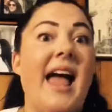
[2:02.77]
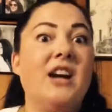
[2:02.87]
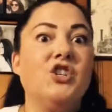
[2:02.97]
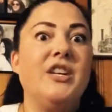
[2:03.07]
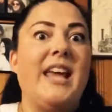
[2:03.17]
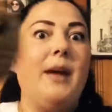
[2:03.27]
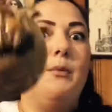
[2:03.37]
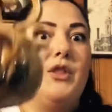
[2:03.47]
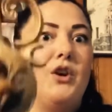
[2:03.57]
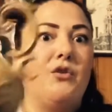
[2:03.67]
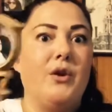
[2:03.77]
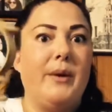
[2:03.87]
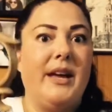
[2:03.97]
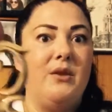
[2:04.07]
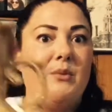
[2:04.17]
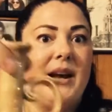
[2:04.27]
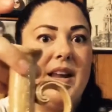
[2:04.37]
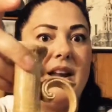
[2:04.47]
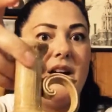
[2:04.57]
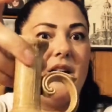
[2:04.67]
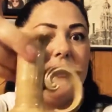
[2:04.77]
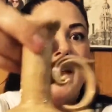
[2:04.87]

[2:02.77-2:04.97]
actually came with the cruet right here.